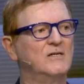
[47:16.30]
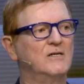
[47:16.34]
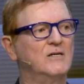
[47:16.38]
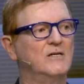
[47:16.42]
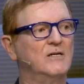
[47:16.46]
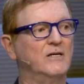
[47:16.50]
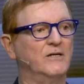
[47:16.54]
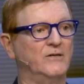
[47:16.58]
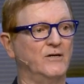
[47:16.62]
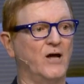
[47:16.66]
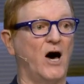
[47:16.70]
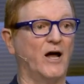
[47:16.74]

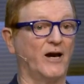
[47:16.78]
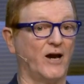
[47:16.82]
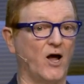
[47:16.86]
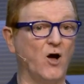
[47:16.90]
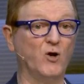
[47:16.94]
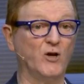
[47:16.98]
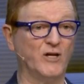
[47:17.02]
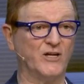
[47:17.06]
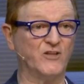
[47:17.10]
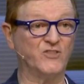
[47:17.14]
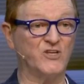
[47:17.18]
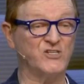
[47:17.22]
not
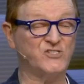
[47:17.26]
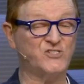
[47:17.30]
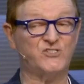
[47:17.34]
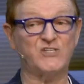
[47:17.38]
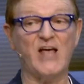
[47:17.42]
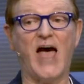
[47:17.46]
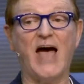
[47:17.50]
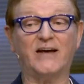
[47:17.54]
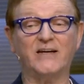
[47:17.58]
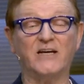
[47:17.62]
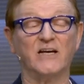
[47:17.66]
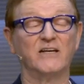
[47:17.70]
only the
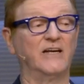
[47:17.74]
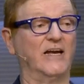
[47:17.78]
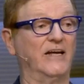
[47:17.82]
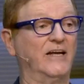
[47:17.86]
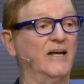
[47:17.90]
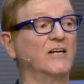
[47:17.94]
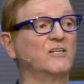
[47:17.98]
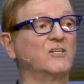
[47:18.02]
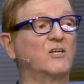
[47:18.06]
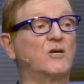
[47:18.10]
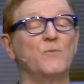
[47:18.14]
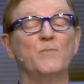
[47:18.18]
second
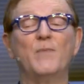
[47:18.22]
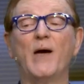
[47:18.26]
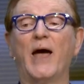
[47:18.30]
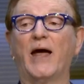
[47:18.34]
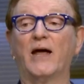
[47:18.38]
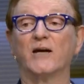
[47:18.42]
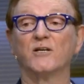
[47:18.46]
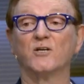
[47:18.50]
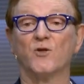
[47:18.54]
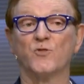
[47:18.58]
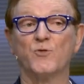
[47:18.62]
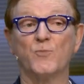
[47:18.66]
in
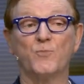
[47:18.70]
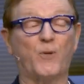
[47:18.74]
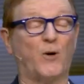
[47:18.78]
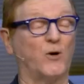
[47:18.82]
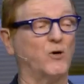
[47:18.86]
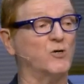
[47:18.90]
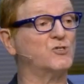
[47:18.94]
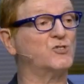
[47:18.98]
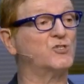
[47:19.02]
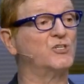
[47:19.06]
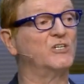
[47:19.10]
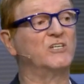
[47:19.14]
command of the
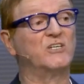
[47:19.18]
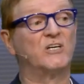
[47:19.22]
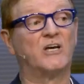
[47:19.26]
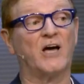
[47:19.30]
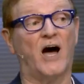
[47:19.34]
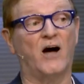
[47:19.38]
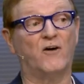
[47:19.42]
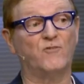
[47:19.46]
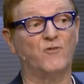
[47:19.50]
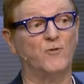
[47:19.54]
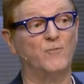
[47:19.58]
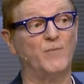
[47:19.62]
Persian
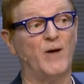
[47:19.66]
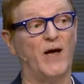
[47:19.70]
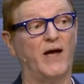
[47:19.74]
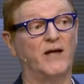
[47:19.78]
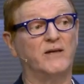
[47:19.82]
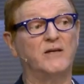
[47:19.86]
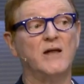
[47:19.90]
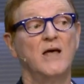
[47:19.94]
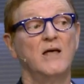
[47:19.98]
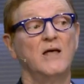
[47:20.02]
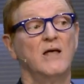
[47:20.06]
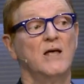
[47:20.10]
government,
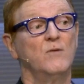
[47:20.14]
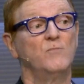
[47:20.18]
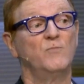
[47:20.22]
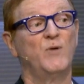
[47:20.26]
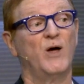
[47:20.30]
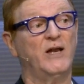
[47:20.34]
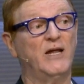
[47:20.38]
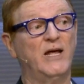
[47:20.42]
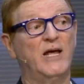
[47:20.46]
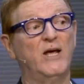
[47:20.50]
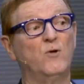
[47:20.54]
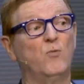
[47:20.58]
but
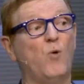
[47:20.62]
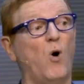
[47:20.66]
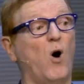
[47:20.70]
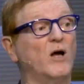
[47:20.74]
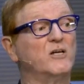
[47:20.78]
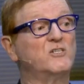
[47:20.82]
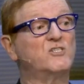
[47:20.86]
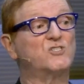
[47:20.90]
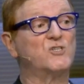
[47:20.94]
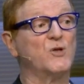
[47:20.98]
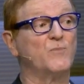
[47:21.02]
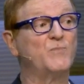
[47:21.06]
he
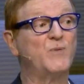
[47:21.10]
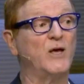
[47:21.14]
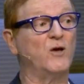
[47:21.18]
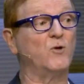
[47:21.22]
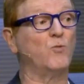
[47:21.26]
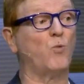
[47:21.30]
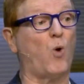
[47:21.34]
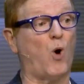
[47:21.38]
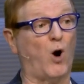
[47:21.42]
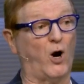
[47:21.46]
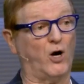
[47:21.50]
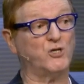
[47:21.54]
wants to be
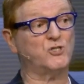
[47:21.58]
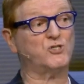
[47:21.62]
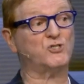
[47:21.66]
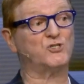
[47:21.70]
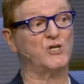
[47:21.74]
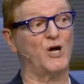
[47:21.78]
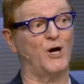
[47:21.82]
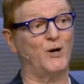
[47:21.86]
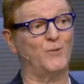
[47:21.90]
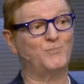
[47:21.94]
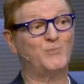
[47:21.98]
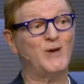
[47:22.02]

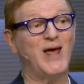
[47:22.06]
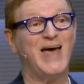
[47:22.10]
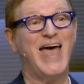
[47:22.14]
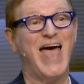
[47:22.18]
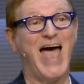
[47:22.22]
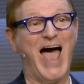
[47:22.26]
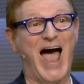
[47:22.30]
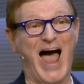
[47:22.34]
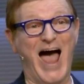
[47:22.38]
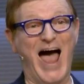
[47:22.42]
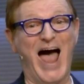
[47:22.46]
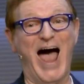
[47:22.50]
worshiped
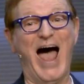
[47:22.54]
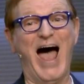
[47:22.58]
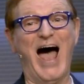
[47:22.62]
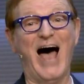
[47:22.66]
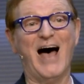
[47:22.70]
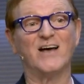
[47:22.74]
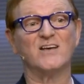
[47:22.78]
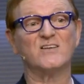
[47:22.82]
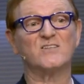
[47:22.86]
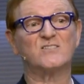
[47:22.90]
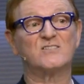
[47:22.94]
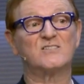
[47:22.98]

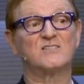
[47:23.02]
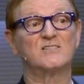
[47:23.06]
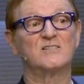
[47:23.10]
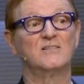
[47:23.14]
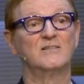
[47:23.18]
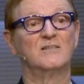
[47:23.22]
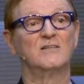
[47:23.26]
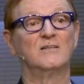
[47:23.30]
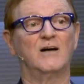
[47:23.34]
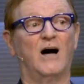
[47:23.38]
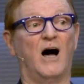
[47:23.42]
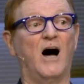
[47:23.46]
as
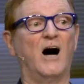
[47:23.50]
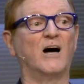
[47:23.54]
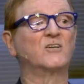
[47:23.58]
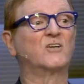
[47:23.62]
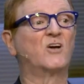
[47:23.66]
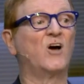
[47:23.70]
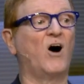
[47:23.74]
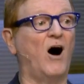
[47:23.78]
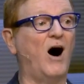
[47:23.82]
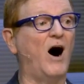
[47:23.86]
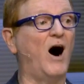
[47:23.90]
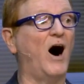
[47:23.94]
a
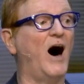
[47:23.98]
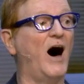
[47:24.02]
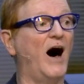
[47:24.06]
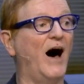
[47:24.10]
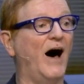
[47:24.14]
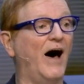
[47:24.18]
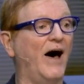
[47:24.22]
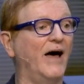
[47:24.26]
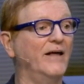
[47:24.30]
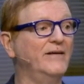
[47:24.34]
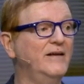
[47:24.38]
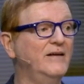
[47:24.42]

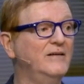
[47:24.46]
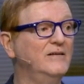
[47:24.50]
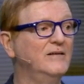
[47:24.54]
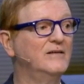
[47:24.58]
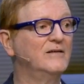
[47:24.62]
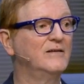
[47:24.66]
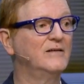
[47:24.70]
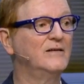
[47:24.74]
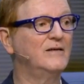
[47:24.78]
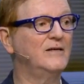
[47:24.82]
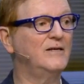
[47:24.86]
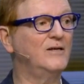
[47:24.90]
God
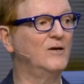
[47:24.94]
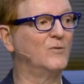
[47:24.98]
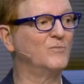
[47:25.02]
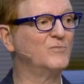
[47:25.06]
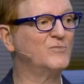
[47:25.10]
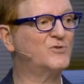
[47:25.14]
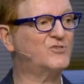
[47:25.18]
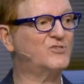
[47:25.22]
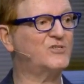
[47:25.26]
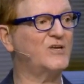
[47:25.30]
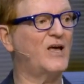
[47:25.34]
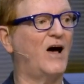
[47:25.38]

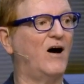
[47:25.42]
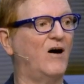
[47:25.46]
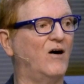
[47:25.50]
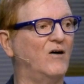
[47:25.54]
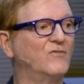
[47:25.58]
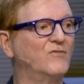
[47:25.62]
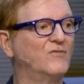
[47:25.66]
himself.